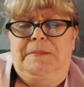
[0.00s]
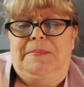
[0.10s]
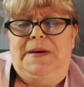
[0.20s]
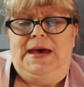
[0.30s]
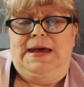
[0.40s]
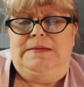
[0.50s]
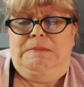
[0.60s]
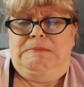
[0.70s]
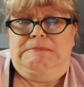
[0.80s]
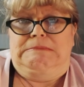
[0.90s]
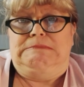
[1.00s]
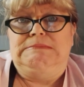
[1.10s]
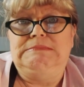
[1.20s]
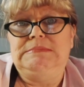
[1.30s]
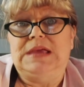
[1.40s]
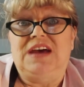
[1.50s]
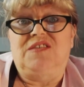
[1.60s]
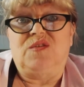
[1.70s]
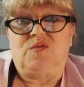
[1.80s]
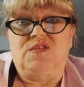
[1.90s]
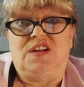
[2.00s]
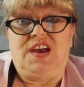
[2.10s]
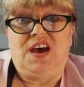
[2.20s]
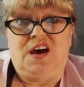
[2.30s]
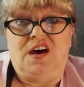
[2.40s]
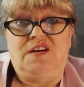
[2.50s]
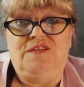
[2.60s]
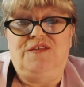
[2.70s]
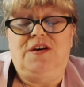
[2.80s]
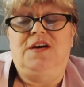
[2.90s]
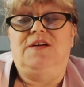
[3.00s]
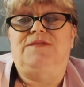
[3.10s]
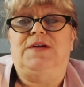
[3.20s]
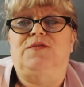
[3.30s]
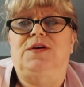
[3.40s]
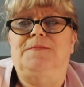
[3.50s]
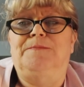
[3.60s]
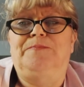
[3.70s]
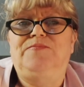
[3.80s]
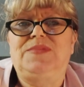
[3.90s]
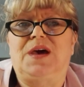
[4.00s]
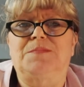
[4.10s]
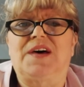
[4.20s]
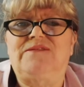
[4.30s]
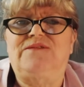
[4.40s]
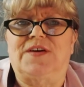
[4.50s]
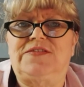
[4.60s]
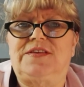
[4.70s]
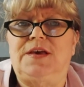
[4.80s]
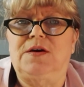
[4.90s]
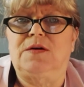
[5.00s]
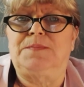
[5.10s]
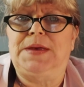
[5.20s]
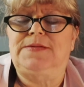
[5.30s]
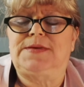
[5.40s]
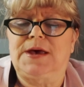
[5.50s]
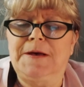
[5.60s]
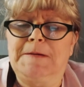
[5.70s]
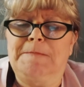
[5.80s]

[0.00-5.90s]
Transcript: but I don't really have a favorite. I'm not fussy on pizza.